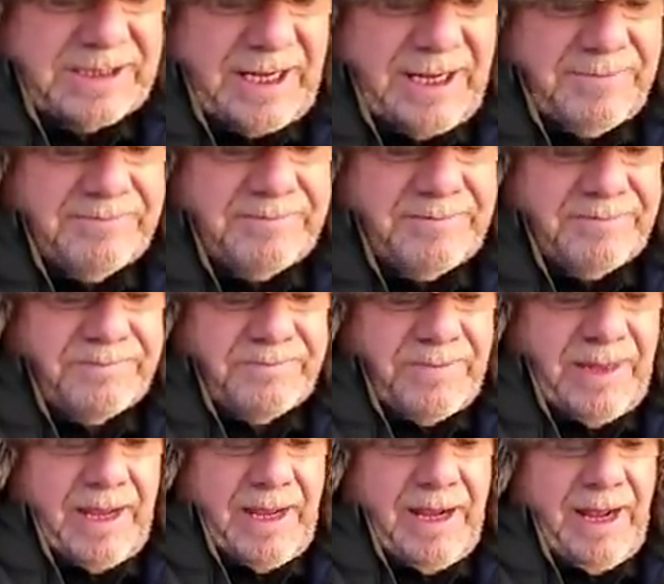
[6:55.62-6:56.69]

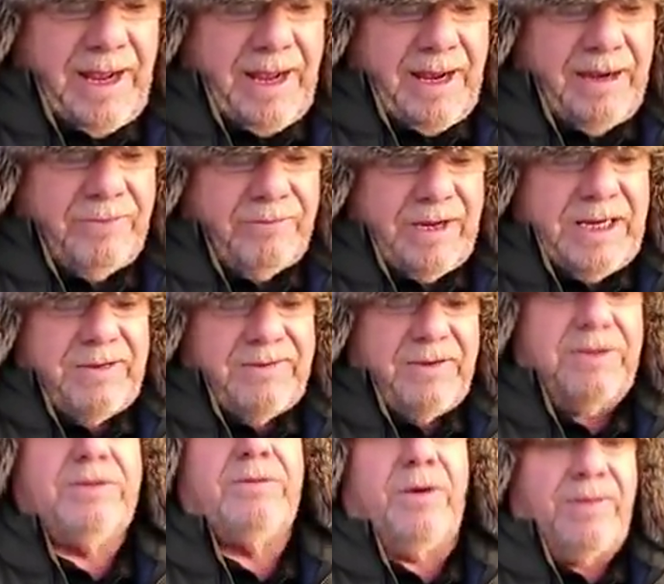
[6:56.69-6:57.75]
read to
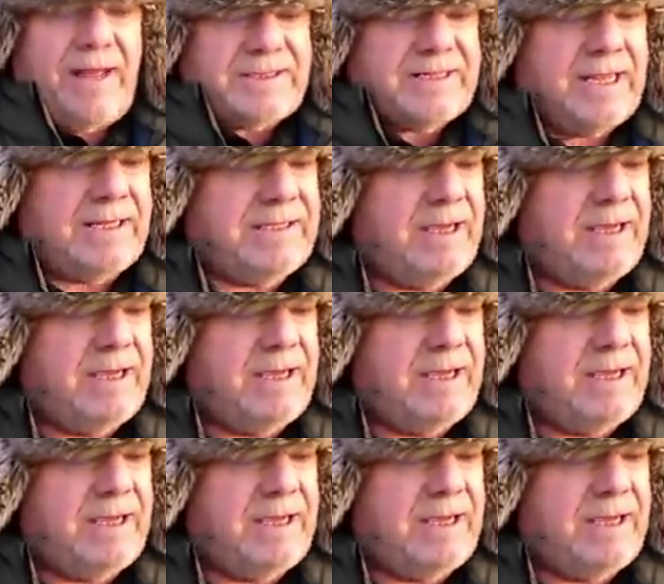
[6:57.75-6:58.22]
you what that said.